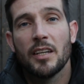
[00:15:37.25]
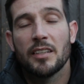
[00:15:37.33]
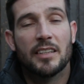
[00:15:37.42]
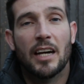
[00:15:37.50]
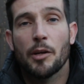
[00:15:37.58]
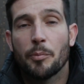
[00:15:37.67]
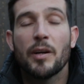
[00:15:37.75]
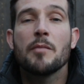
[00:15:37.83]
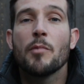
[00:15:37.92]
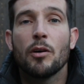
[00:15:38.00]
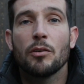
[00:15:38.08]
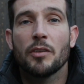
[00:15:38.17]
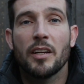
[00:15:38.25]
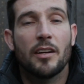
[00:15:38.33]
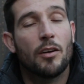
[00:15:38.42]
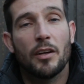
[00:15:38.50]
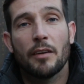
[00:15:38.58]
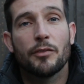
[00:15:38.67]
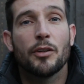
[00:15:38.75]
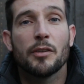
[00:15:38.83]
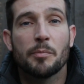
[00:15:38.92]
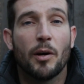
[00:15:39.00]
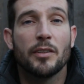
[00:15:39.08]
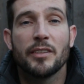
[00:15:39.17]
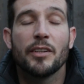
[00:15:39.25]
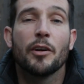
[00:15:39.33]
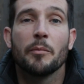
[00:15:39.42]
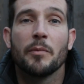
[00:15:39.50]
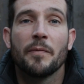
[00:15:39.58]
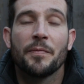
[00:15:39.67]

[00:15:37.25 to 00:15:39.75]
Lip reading: It's kind of pre-moulded, and all you have to do is point it up.